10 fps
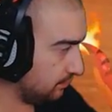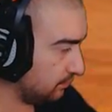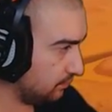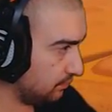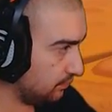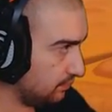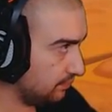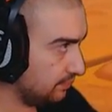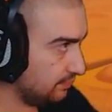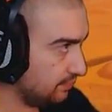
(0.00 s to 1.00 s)

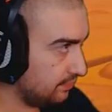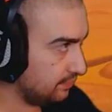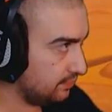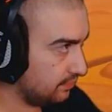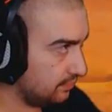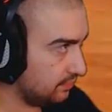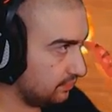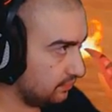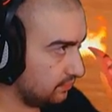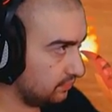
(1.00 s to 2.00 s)

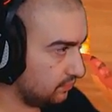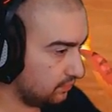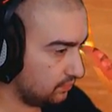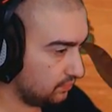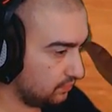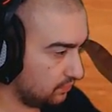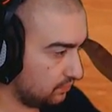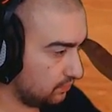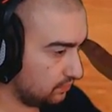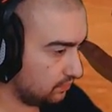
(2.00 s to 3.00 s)

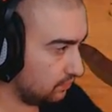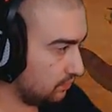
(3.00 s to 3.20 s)
Nothing is said.